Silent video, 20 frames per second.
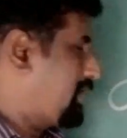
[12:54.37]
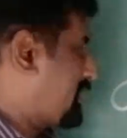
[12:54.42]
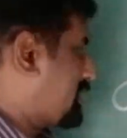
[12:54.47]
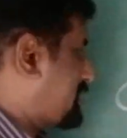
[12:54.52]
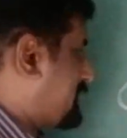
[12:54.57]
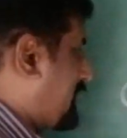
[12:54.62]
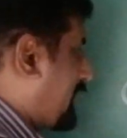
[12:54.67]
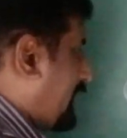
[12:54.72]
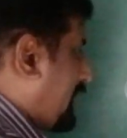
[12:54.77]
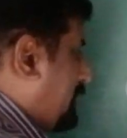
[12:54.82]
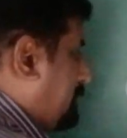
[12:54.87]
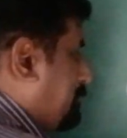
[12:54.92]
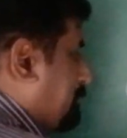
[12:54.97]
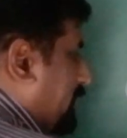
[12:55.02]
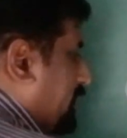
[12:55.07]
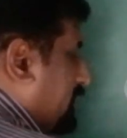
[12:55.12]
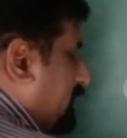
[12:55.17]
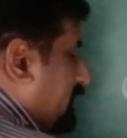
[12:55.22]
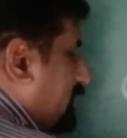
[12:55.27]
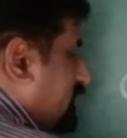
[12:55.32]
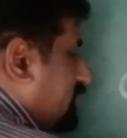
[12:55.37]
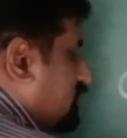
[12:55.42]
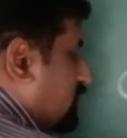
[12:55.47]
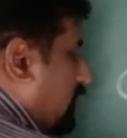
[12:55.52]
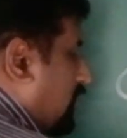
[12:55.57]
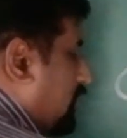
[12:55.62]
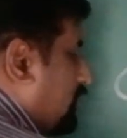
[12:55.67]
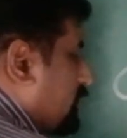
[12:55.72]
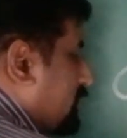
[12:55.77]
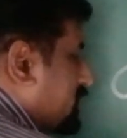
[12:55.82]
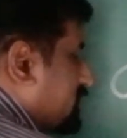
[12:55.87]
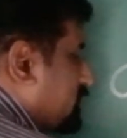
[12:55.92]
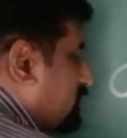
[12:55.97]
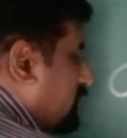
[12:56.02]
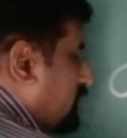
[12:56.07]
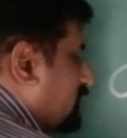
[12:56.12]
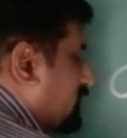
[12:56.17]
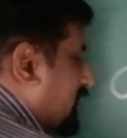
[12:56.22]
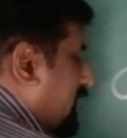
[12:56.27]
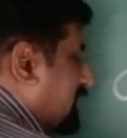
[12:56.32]
current period is always
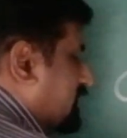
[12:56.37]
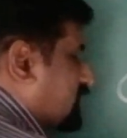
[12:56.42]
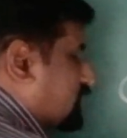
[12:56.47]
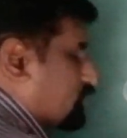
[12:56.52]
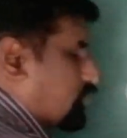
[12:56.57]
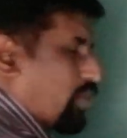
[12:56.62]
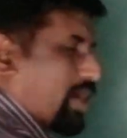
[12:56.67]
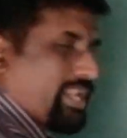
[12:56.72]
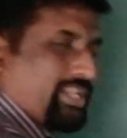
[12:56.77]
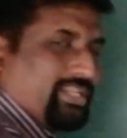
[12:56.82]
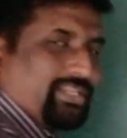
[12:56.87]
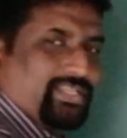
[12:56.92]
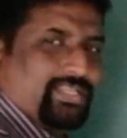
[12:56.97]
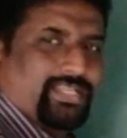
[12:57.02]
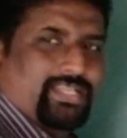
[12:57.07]
denoted as 1